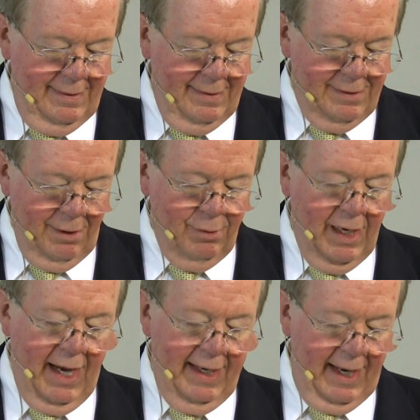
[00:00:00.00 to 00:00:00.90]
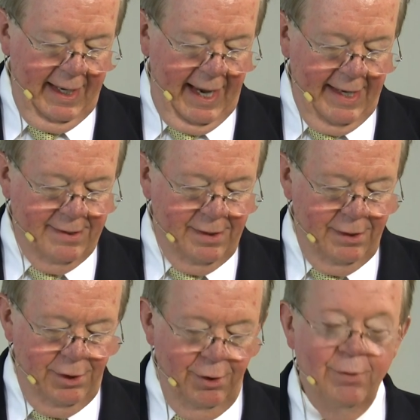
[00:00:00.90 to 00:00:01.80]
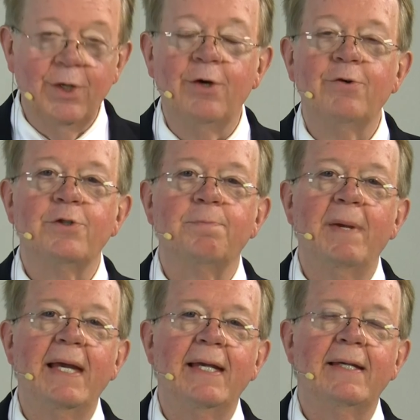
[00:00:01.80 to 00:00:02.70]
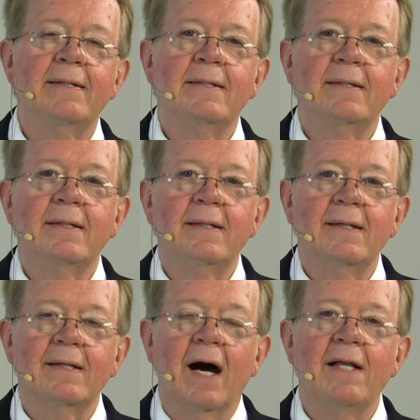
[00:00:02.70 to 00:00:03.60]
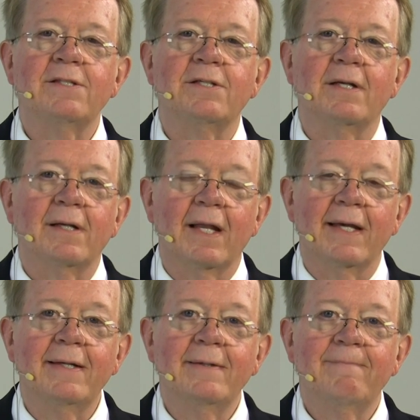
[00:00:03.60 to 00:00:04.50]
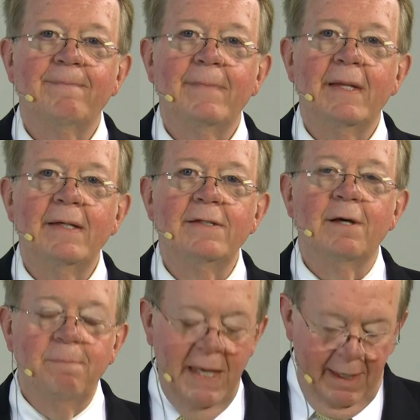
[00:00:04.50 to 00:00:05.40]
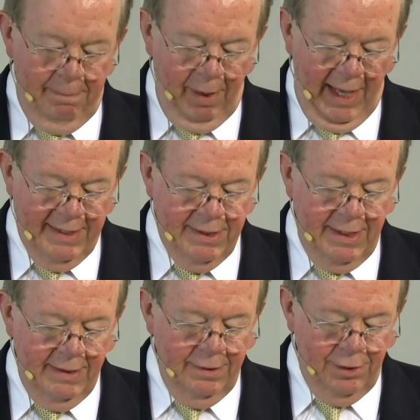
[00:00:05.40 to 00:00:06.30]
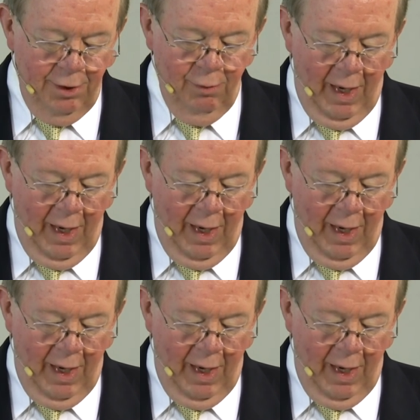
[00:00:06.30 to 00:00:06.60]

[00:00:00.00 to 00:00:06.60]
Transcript: So God, I ask that you use me constantly to be a blessing to